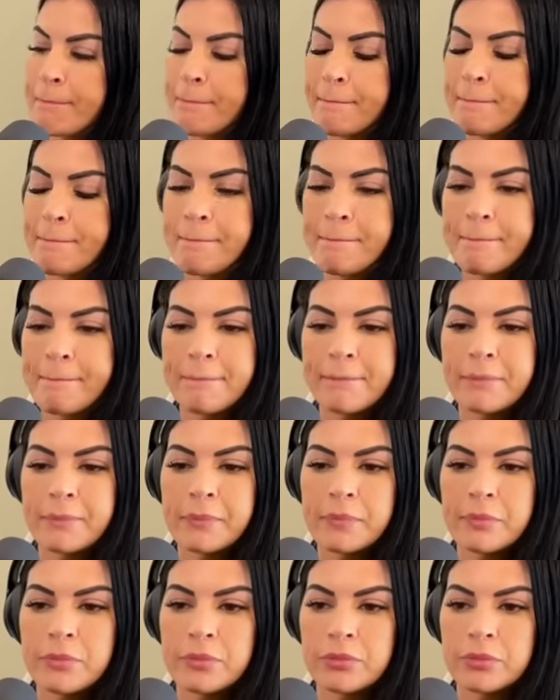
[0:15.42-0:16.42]

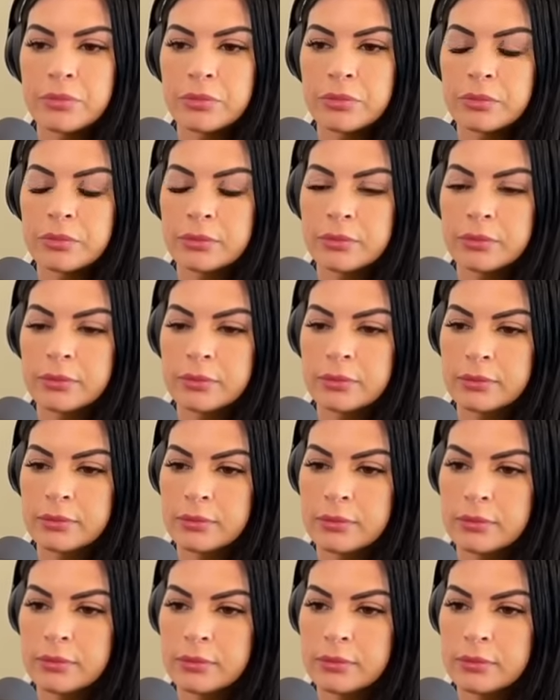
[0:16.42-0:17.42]

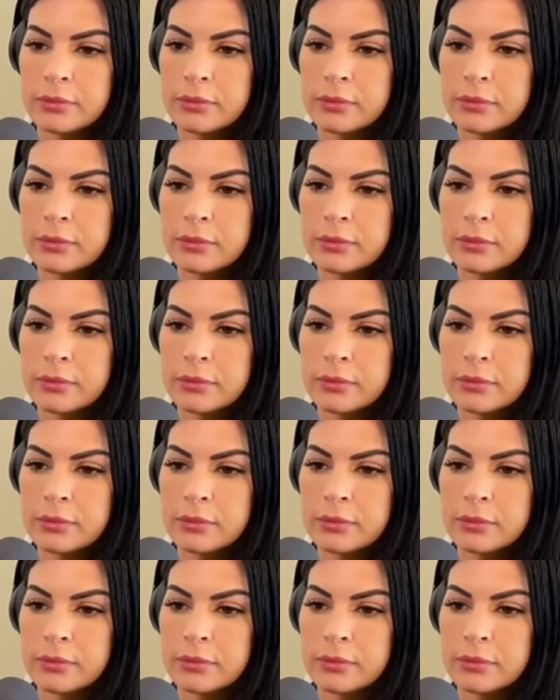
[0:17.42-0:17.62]
This person isn't speaking.